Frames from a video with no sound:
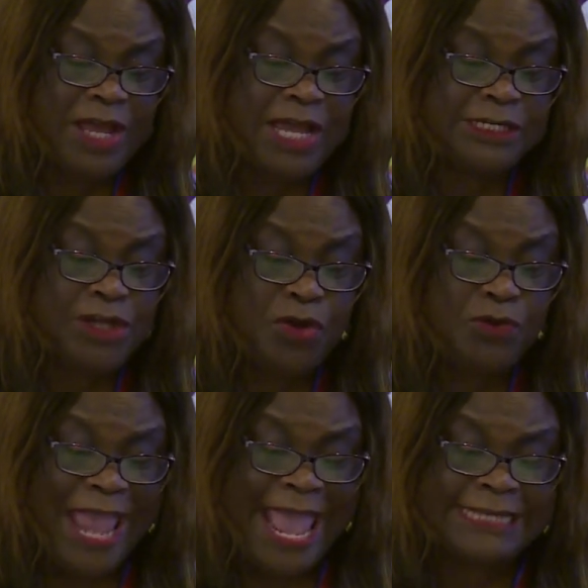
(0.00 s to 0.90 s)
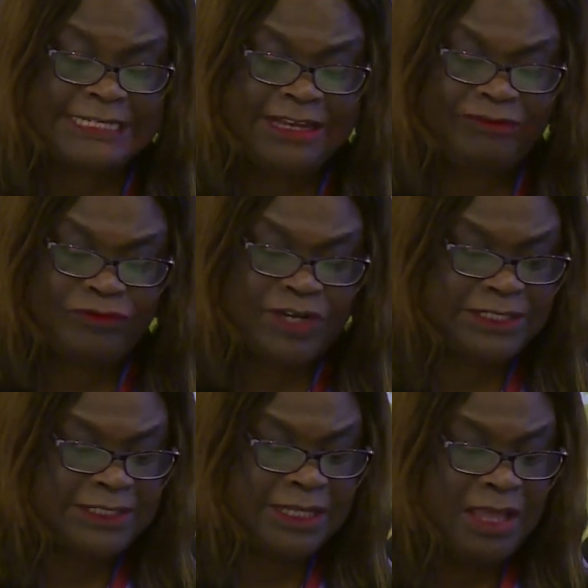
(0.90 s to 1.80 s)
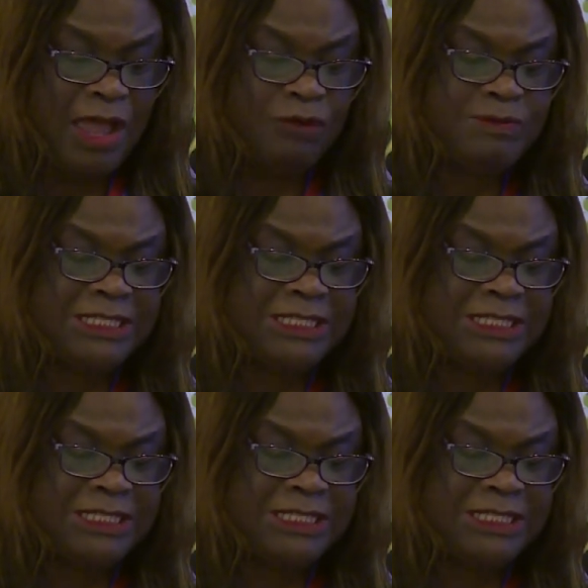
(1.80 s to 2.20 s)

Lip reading: the unknown and difference. We